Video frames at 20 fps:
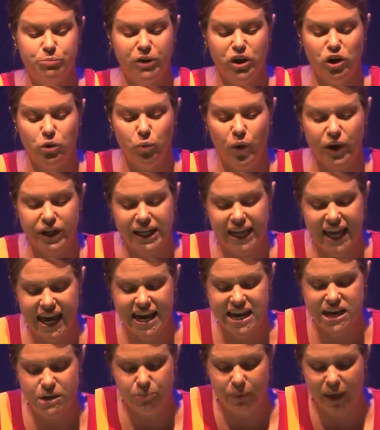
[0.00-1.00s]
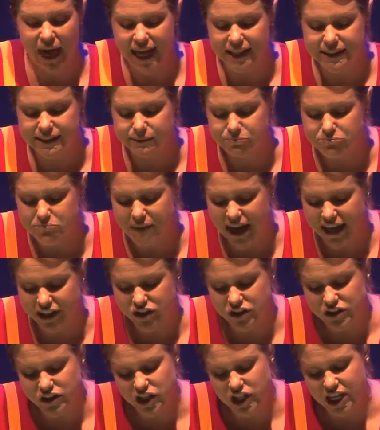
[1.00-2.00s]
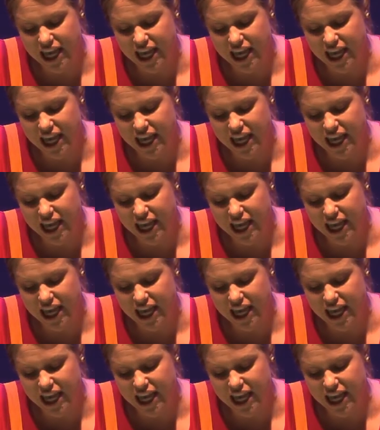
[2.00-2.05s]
but you want to keep as much as you